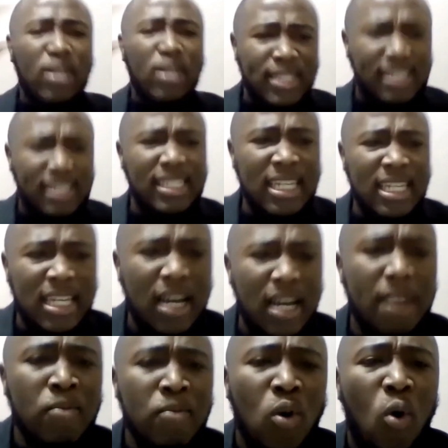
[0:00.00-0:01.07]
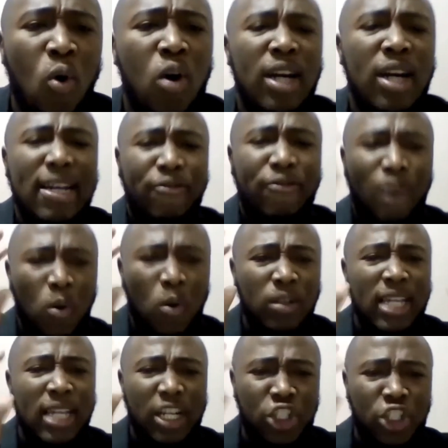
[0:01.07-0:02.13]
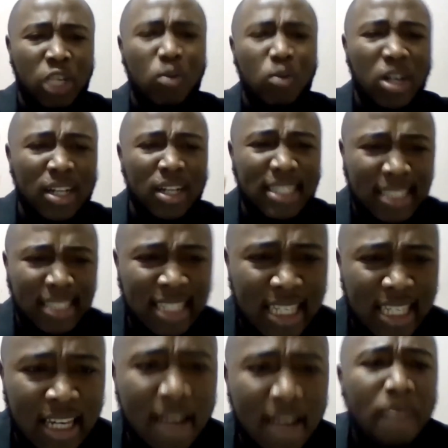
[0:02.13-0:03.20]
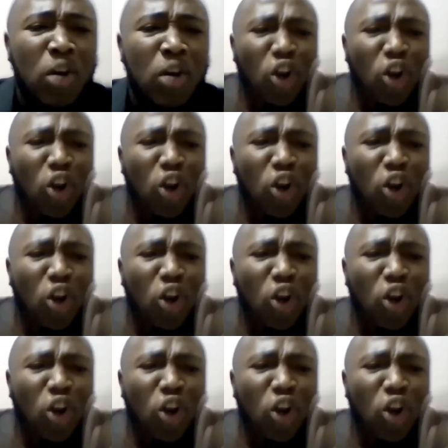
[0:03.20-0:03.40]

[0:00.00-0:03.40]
to see, uh, oh God, the foundation. We're going to see the